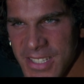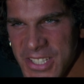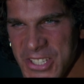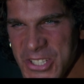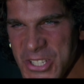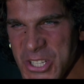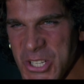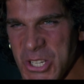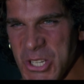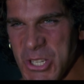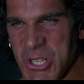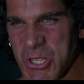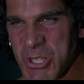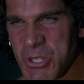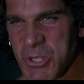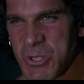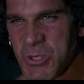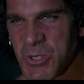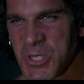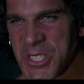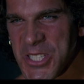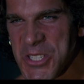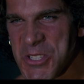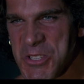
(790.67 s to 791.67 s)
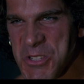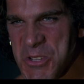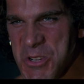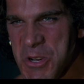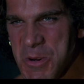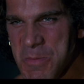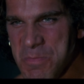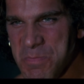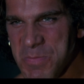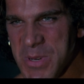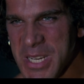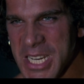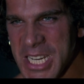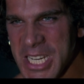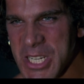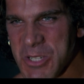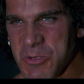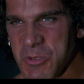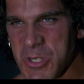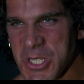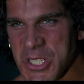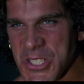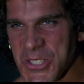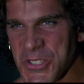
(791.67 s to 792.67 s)
You're losing your
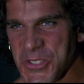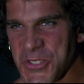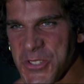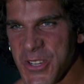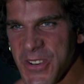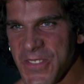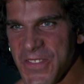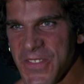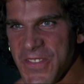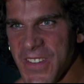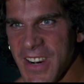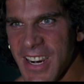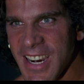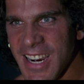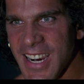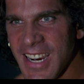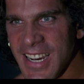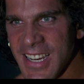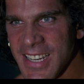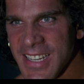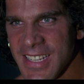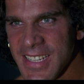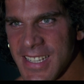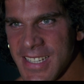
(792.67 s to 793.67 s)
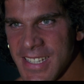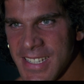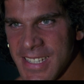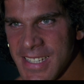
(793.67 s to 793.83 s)
power, Jafar.